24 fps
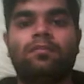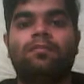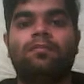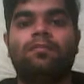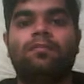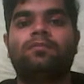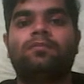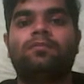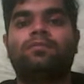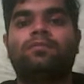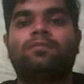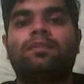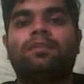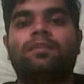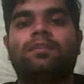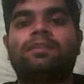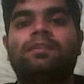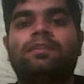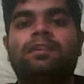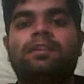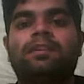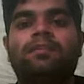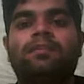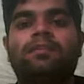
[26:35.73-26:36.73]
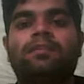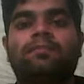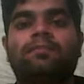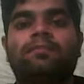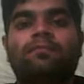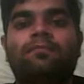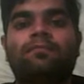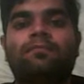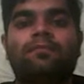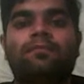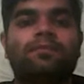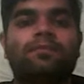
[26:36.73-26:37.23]
So let's see.
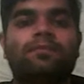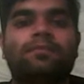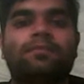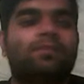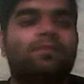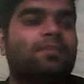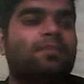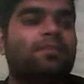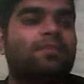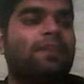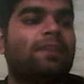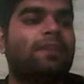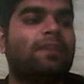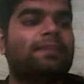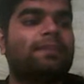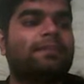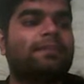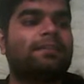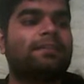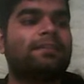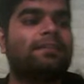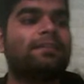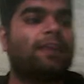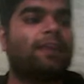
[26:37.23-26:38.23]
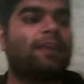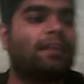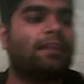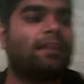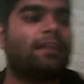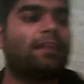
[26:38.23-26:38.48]
So you guys can see that.